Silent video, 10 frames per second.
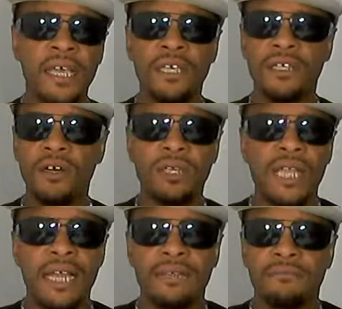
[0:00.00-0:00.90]
You know, a
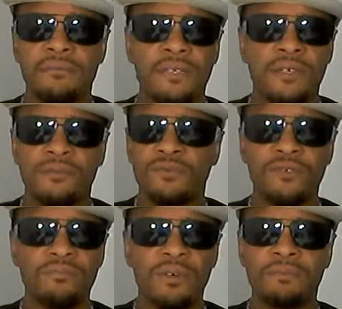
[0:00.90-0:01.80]
lot of
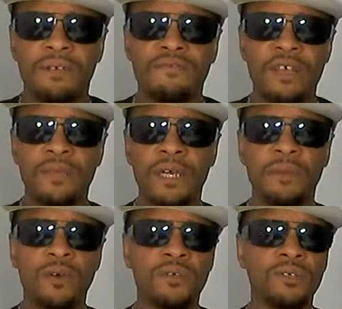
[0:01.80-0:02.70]
shoot, most of my favorite
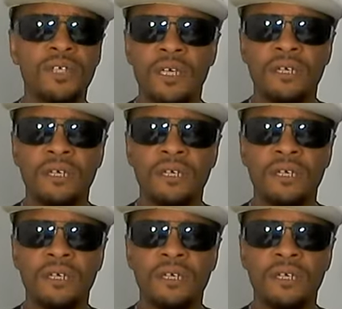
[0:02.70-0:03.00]
uploaders